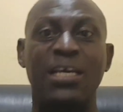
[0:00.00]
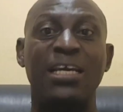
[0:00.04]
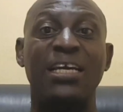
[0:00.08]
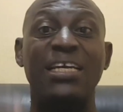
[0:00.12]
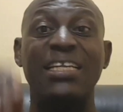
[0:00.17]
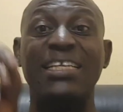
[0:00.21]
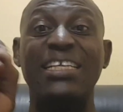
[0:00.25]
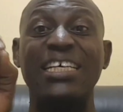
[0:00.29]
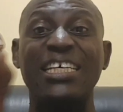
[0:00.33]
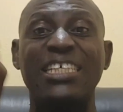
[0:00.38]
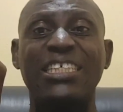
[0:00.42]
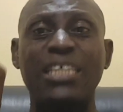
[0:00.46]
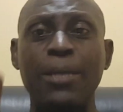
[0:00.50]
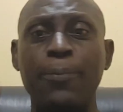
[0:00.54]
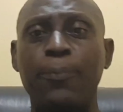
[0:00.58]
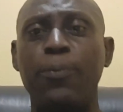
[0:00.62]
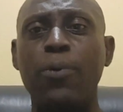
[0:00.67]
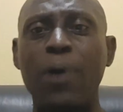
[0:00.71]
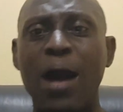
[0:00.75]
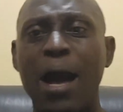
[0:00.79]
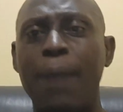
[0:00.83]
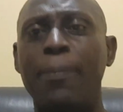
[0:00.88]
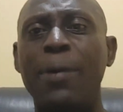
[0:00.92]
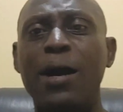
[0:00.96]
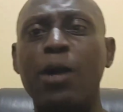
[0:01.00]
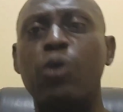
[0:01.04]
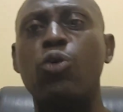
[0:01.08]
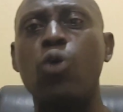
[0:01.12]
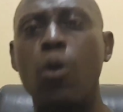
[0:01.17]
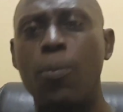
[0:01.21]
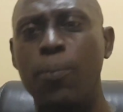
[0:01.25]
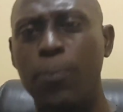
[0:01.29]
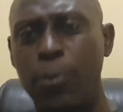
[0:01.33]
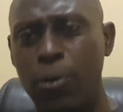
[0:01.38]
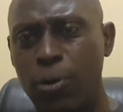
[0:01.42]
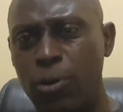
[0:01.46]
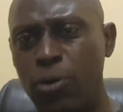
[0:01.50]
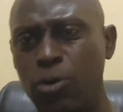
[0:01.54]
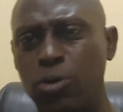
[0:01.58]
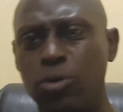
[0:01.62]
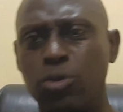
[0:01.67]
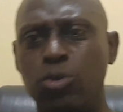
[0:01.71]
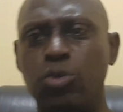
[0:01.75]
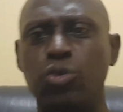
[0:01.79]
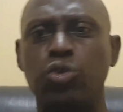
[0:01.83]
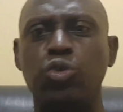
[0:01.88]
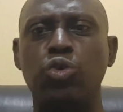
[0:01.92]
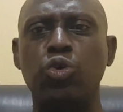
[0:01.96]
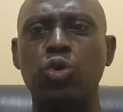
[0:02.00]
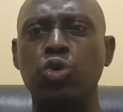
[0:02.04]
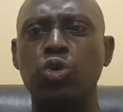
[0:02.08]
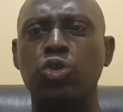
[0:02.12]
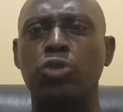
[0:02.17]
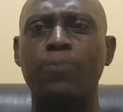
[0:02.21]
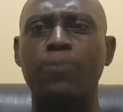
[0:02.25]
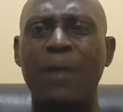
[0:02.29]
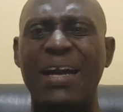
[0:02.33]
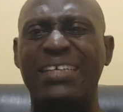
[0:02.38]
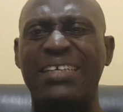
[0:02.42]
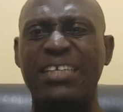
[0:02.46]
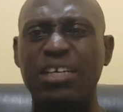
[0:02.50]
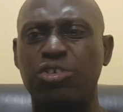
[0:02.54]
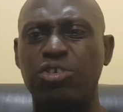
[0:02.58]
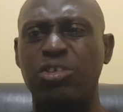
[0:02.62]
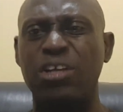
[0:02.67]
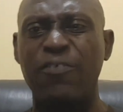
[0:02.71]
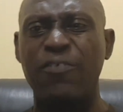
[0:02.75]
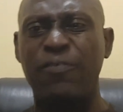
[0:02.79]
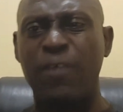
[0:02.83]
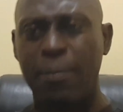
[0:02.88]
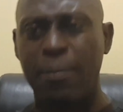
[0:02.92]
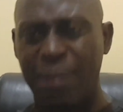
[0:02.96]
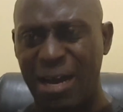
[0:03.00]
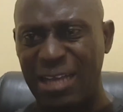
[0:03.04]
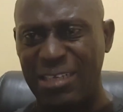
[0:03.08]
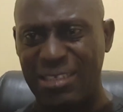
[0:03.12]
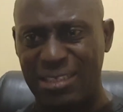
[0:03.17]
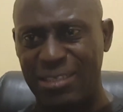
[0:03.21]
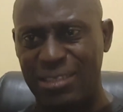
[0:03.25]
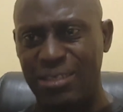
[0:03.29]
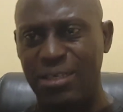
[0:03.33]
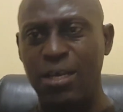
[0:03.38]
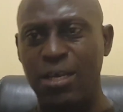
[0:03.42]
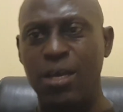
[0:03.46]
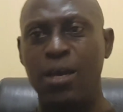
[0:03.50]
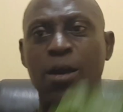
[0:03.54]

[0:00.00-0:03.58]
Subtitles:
This simple herbal combo used by traditional farmers